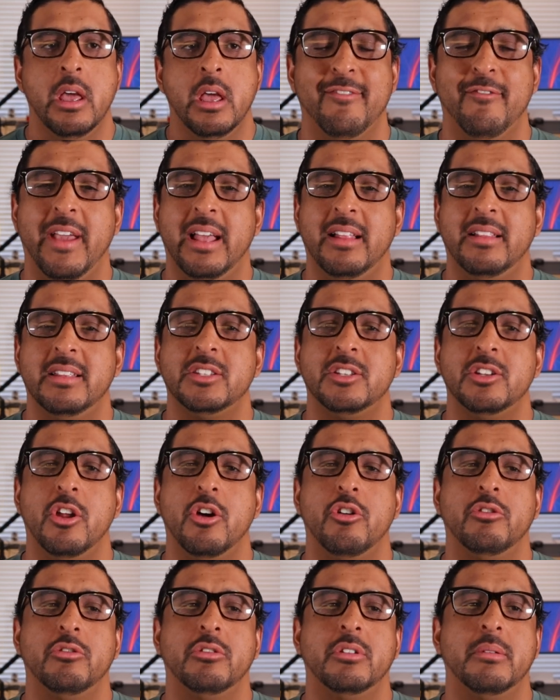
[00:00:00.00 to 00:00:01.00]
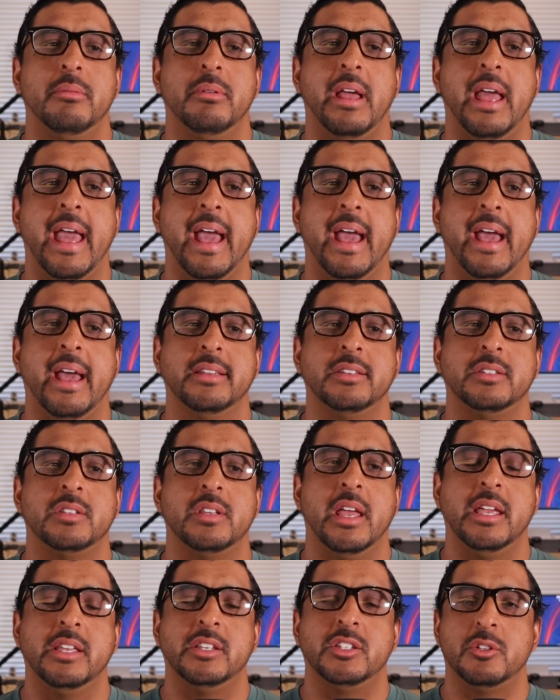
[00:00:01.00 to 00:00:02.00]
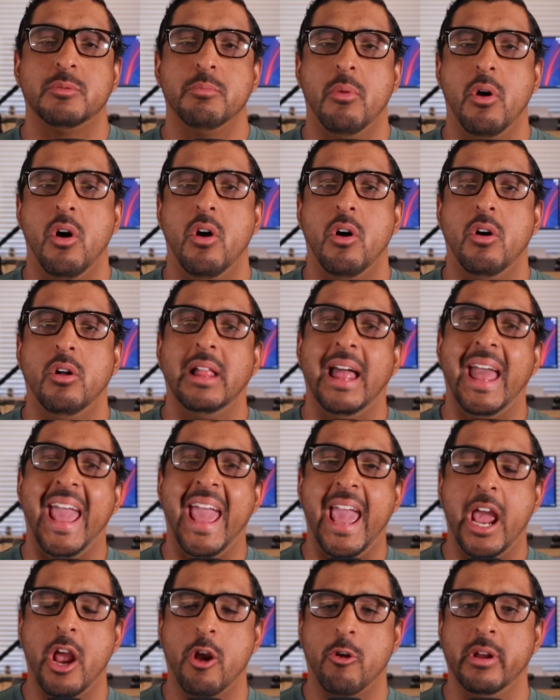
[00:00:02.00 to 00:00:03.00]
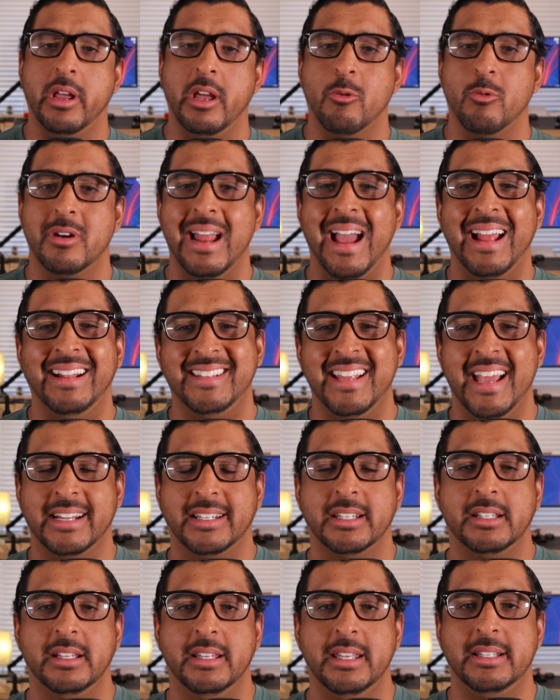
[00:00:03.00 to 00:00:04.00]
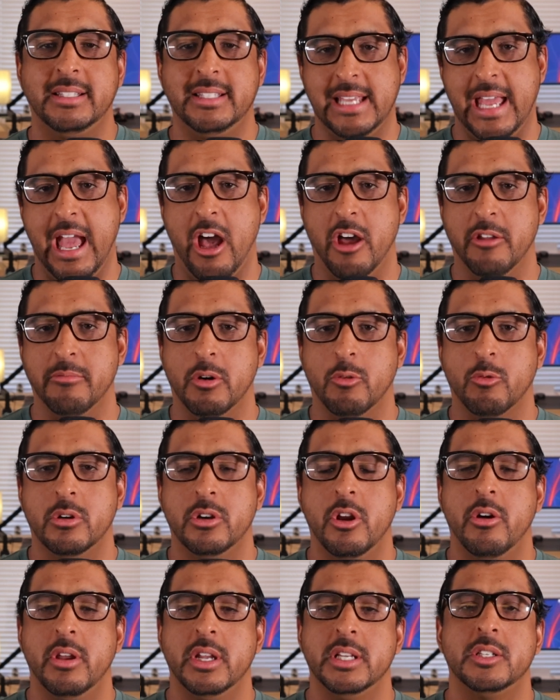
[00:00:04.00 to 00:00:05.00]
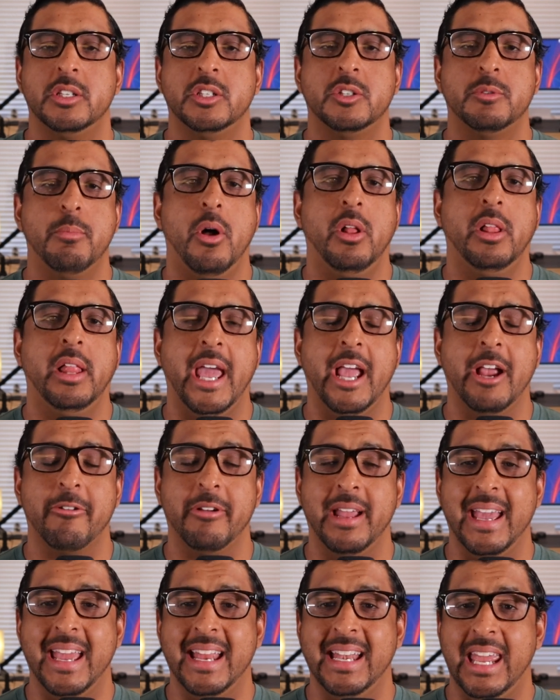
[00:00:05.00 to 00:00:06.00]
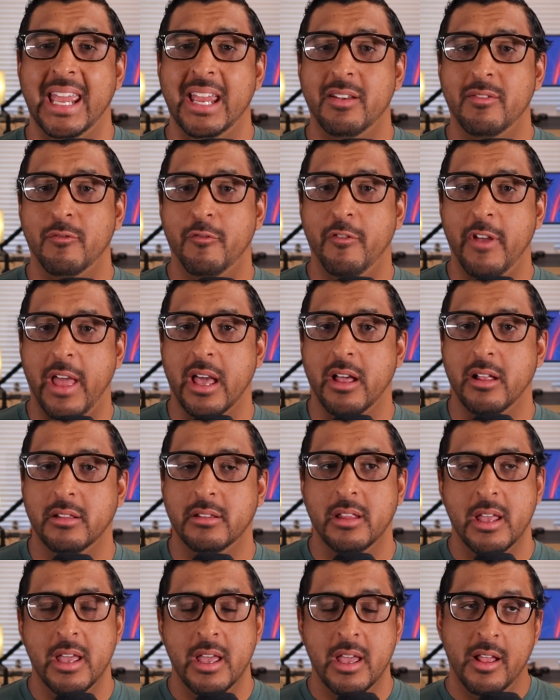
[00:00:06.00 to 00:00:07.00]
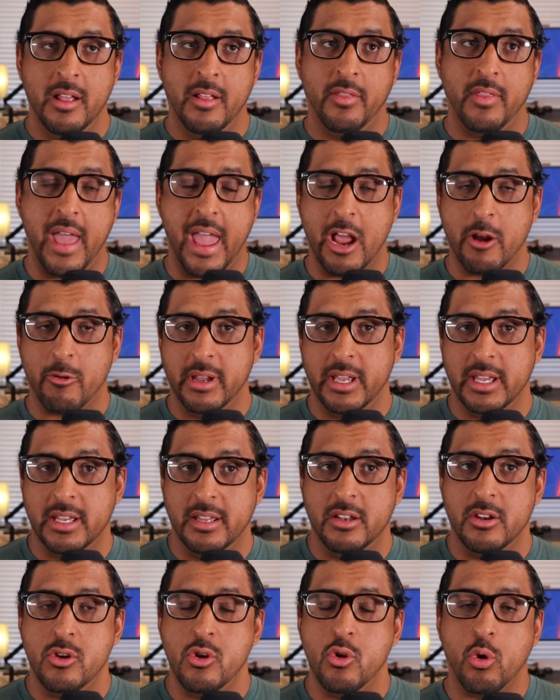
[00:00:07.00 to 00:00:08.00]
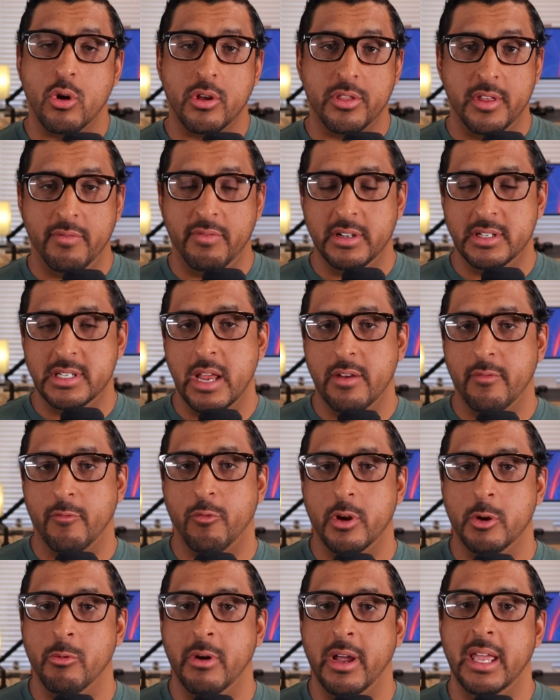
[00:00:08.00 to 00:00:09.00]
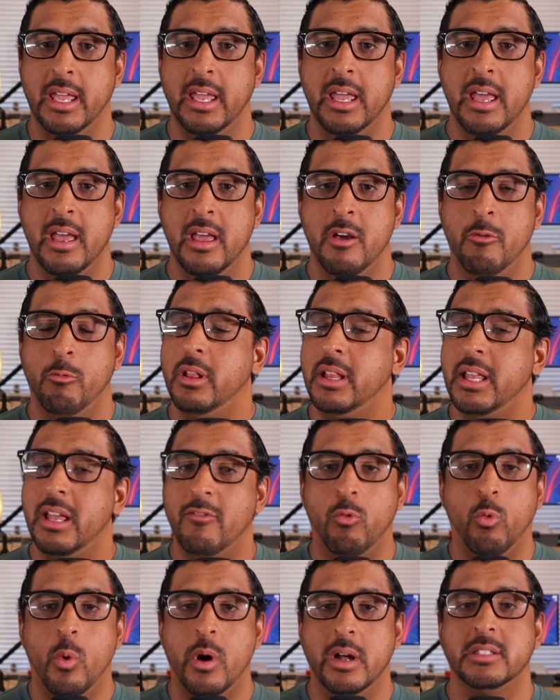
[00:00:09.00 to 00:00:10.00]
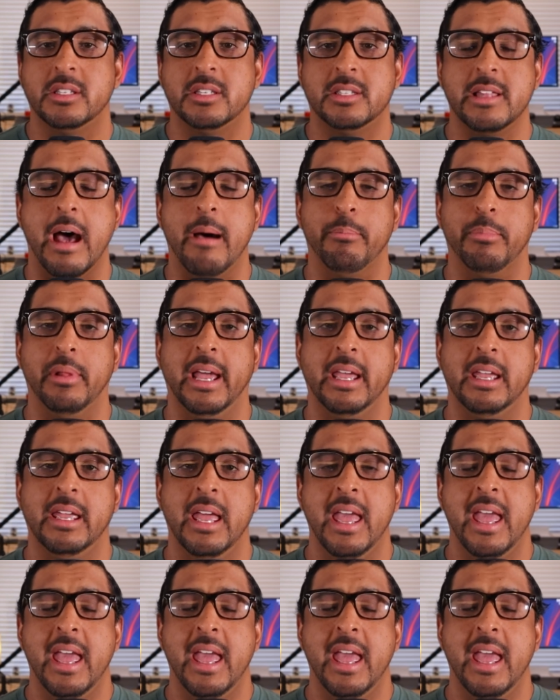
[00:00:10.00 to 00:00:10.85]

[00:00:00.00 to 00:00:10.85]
Vail is known as a small area. We're not technically a town, but we're known as a small area. And in Vail, the area north of the 10 freeway, we only have one stoplight.